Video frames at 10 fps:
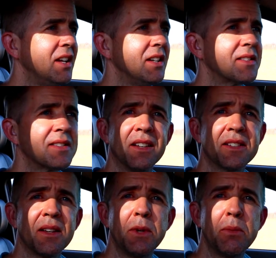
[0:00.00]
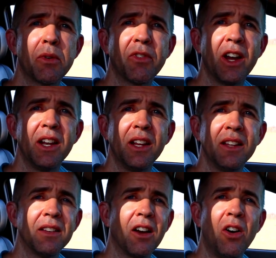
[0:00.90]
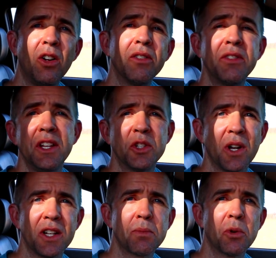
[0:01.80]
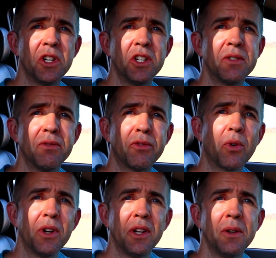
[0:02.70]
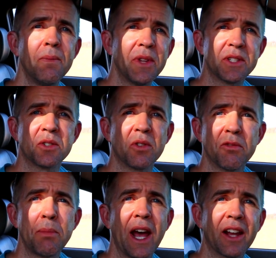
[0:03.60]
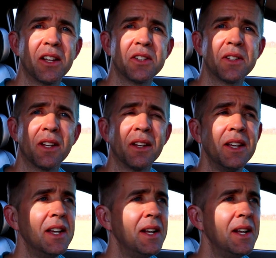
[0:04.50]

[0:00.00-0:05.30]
Is somebody providing all of the transportation for you? This is sort of a package thing.